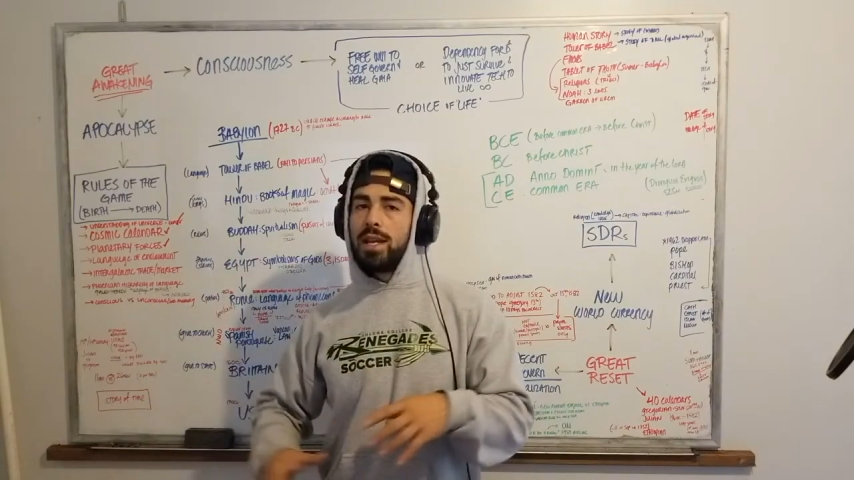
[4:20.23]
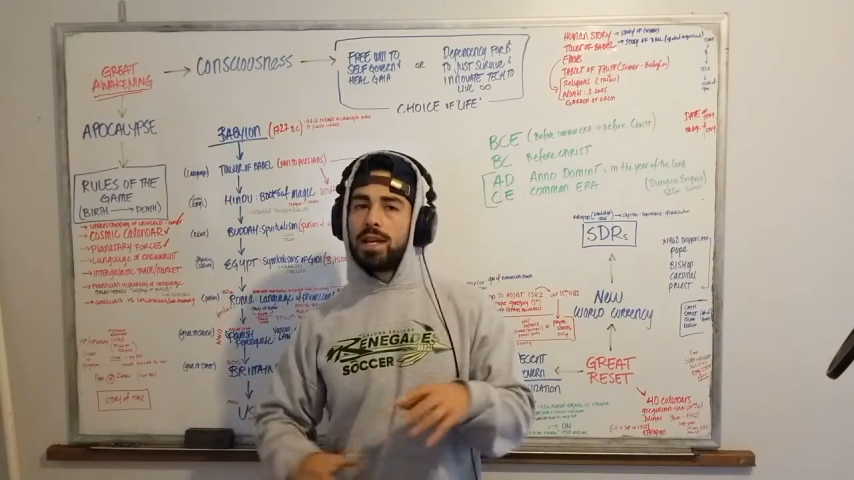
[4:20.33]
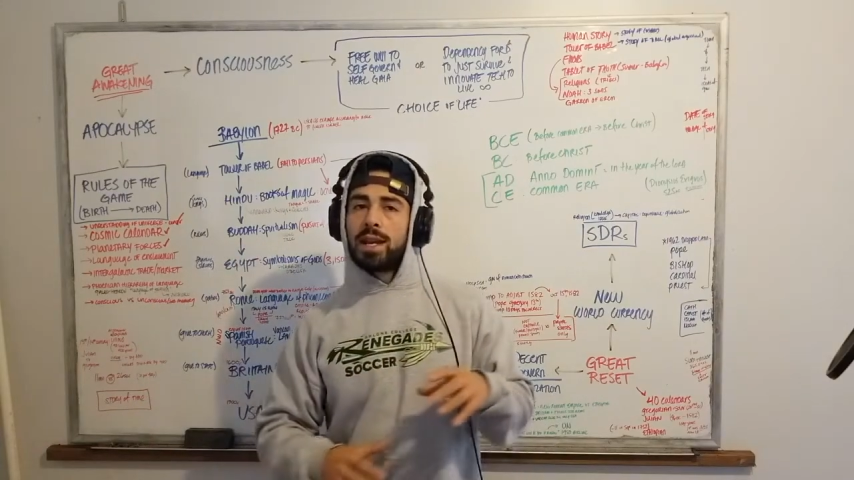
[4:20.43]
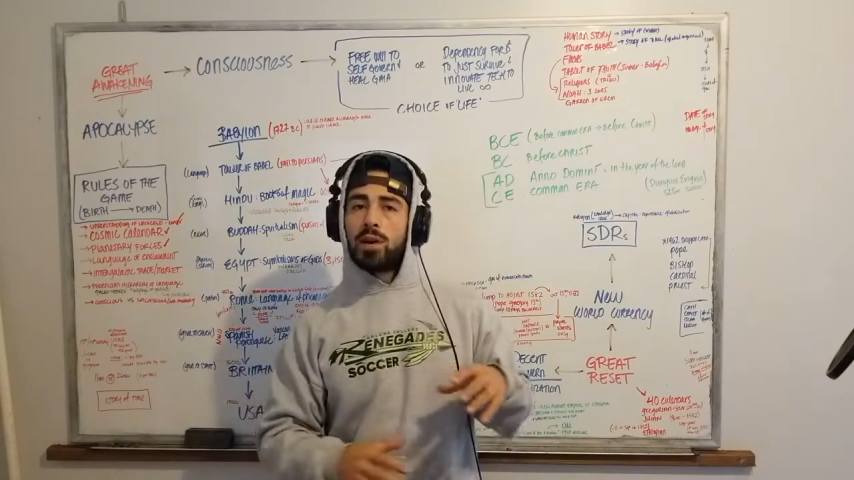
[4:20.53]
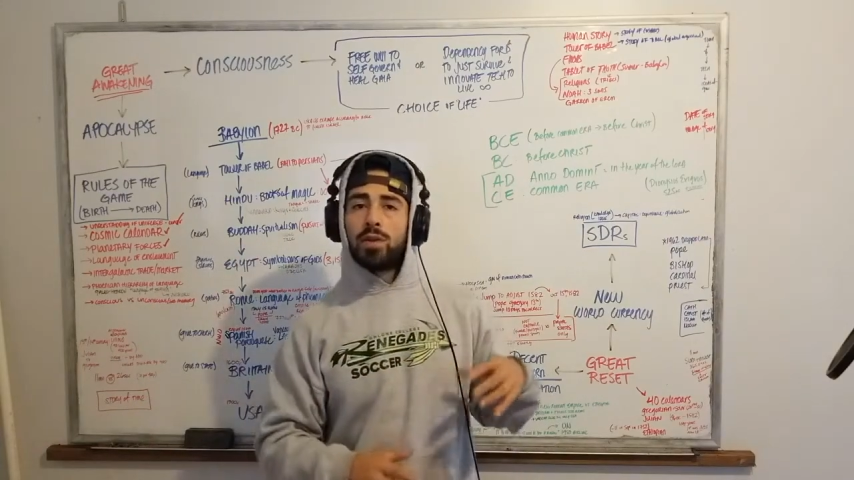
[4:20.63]

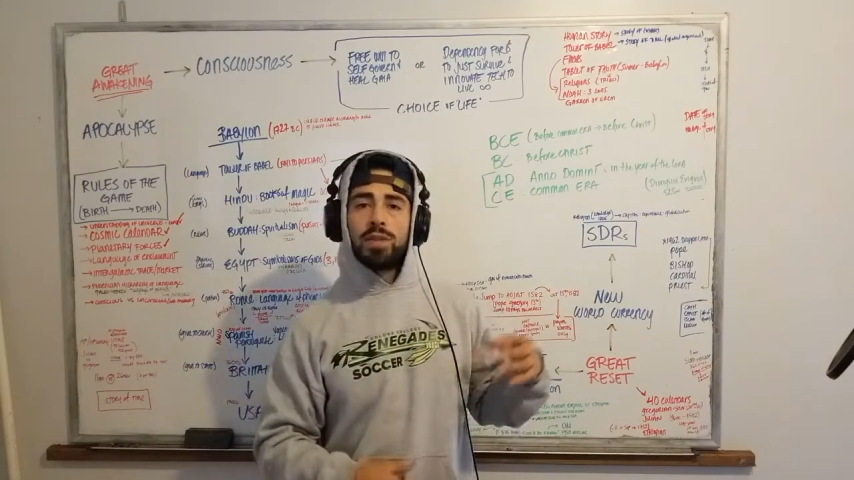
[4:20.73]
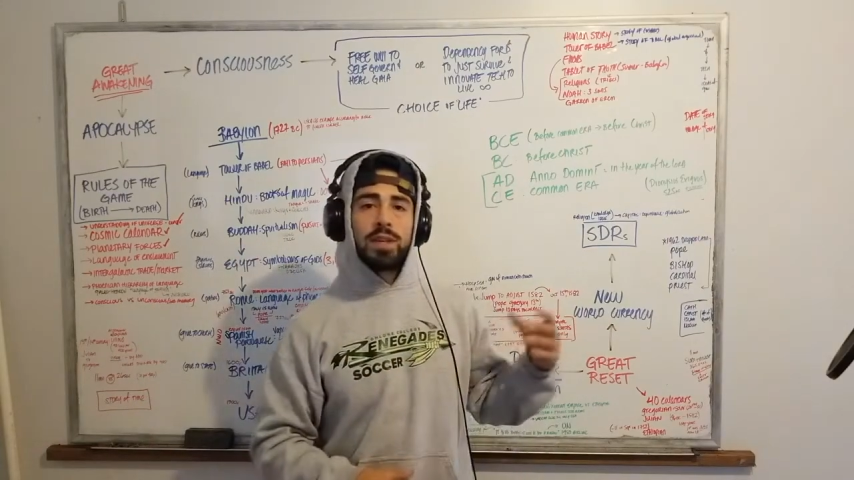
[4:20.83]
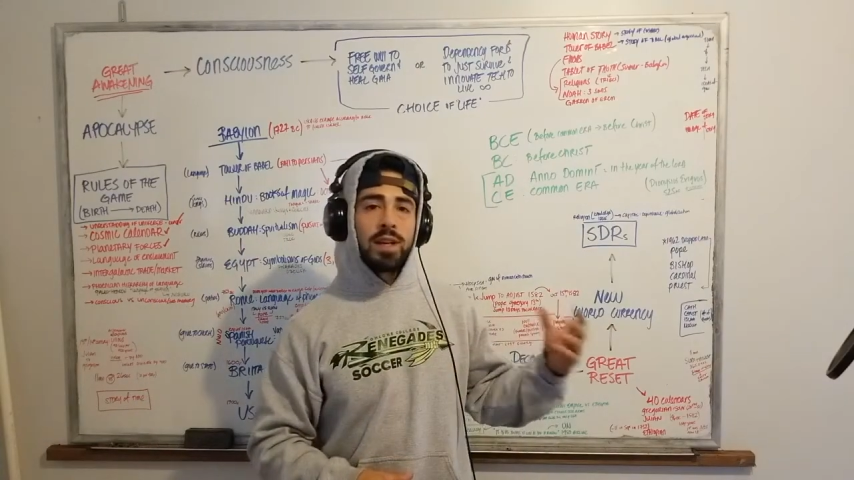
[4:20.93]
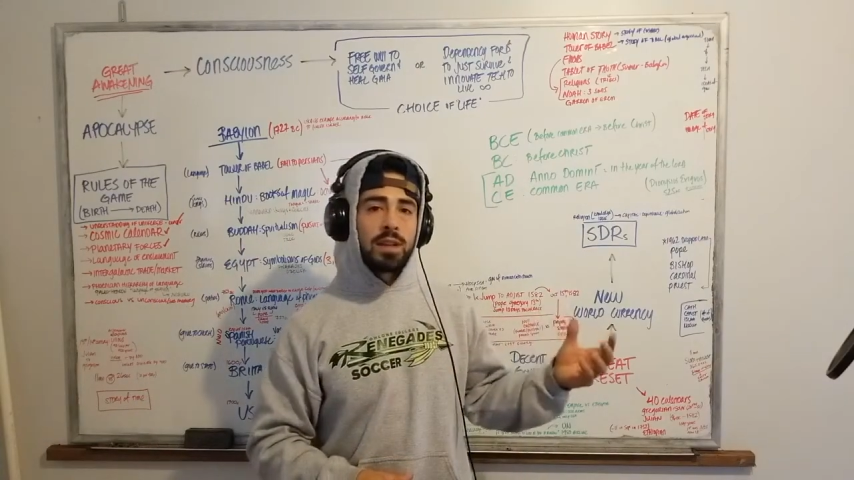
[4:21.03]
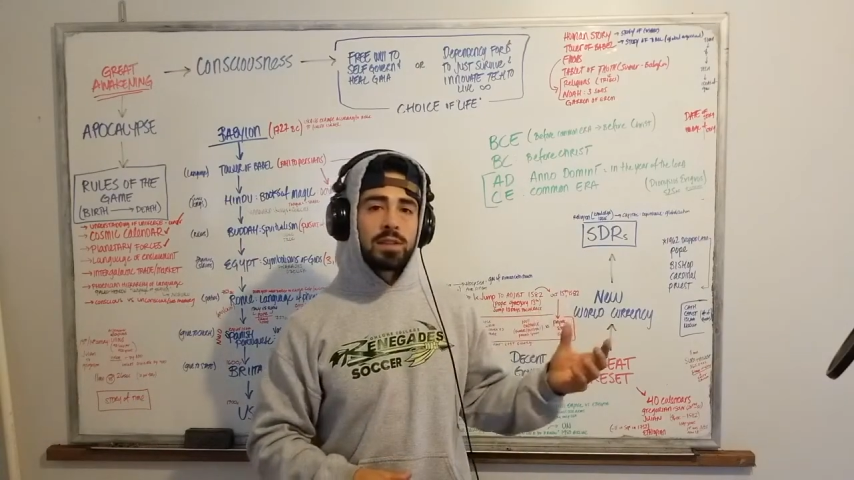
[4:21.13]
Now, on the
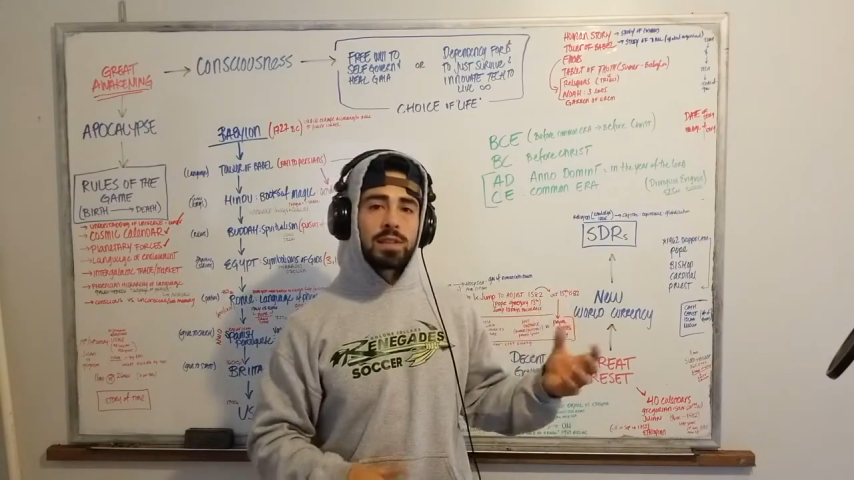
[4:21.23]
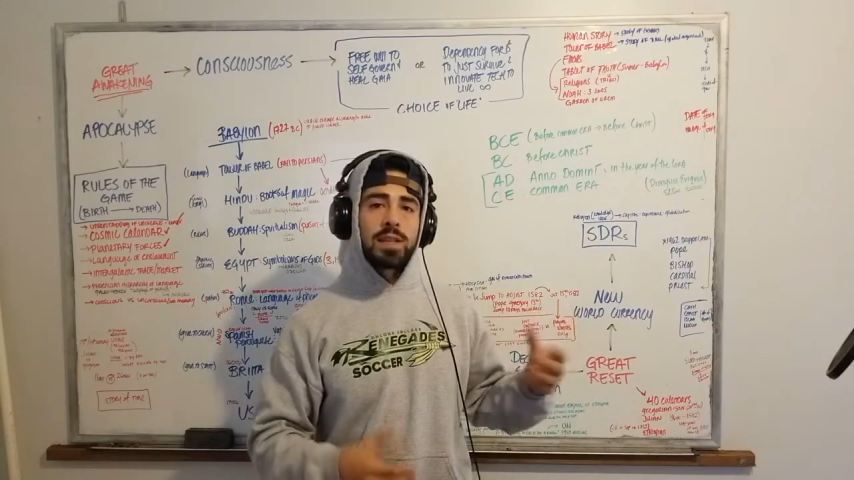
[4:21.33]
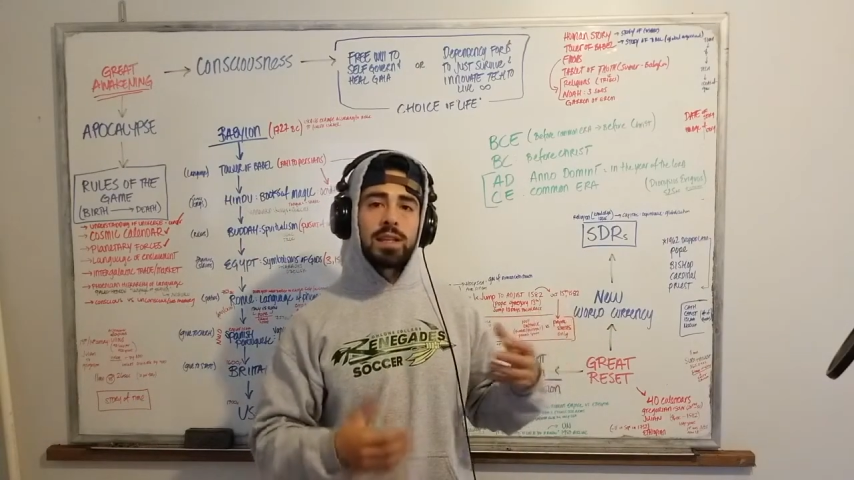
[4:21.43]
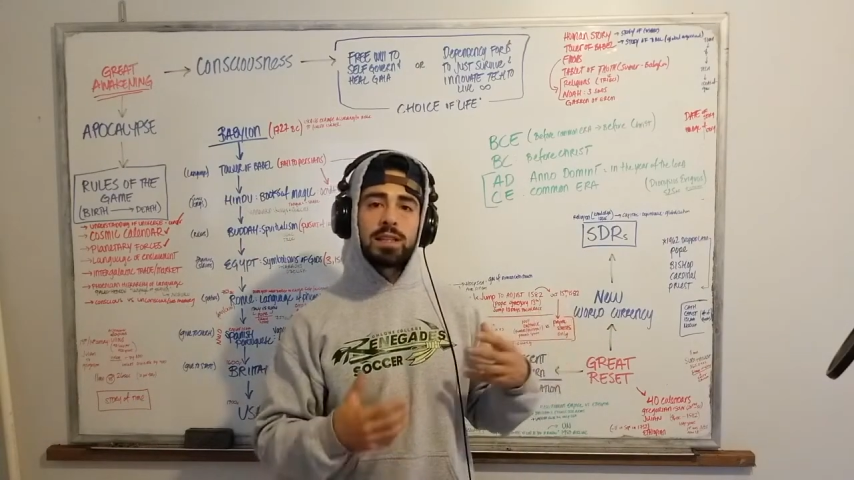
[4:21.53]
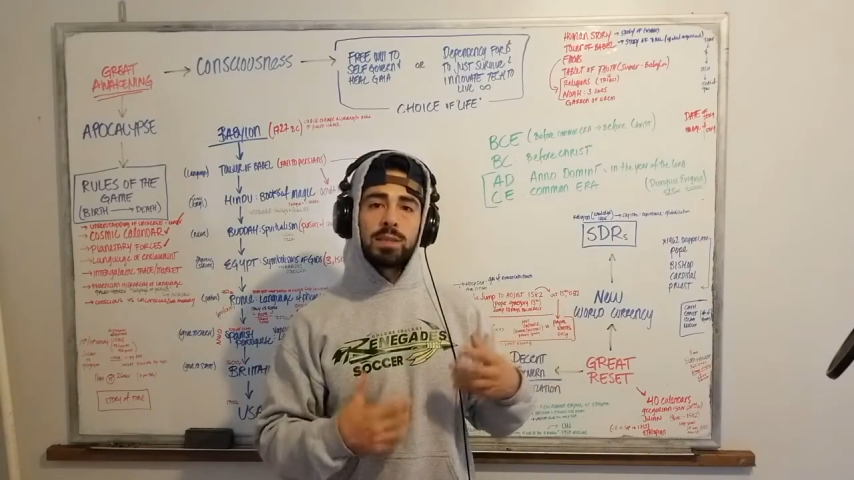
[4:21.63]
other
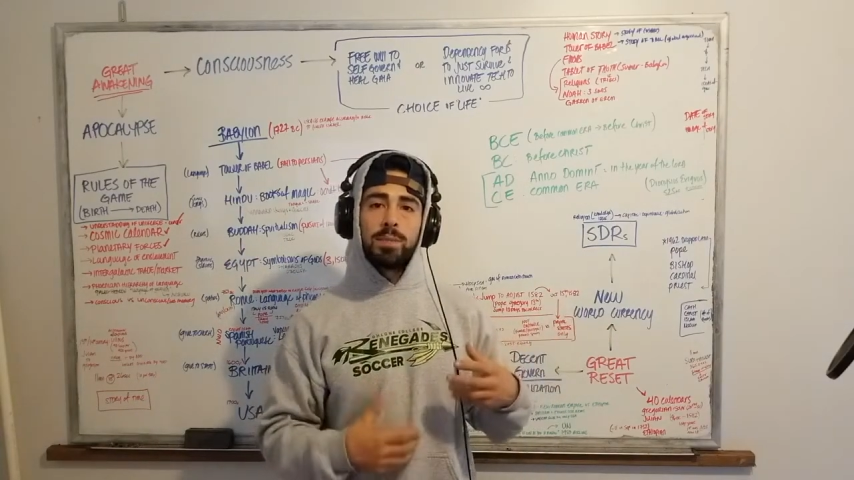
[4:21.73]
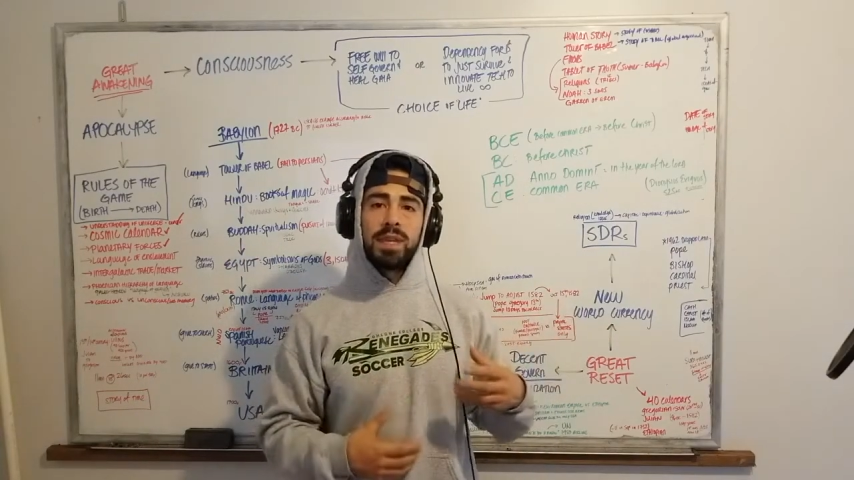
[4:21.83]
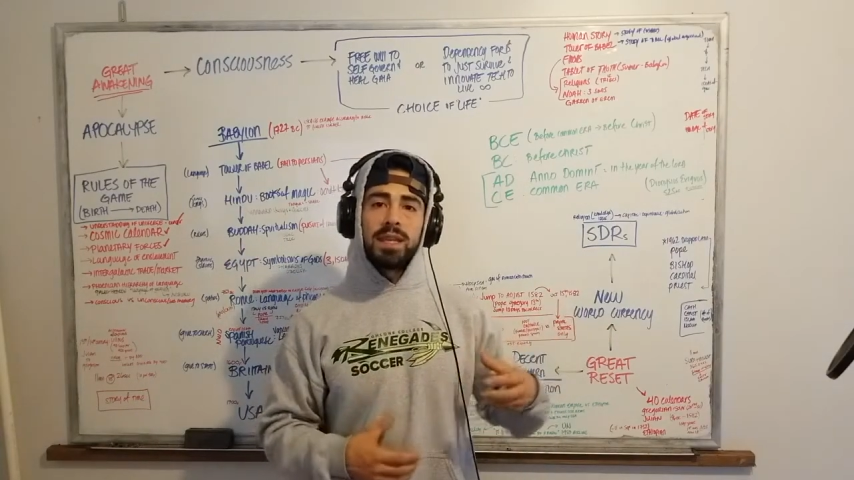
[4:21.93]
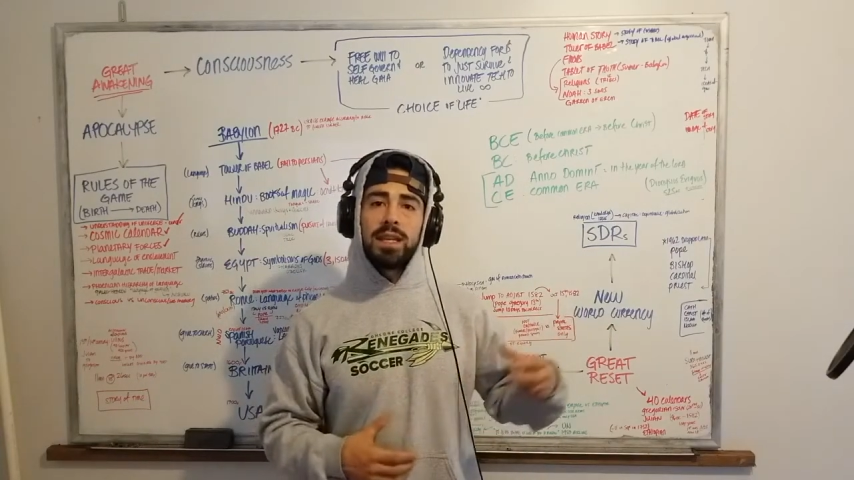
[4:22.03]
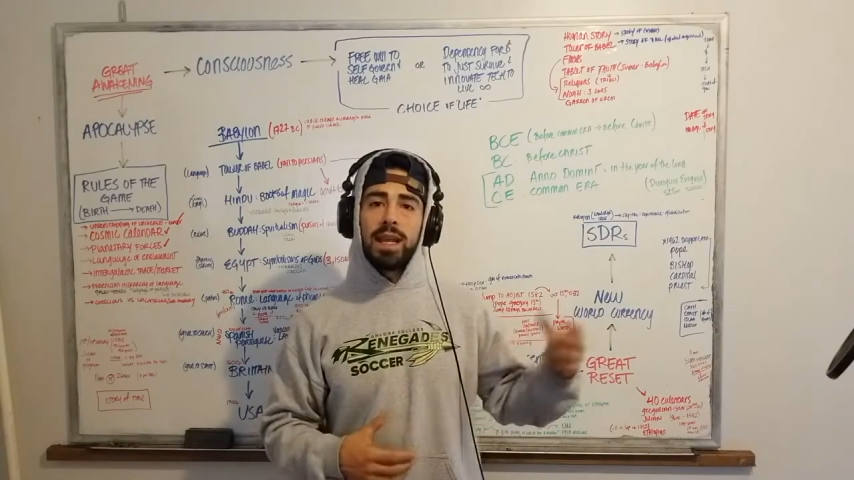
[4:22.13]
side, to me,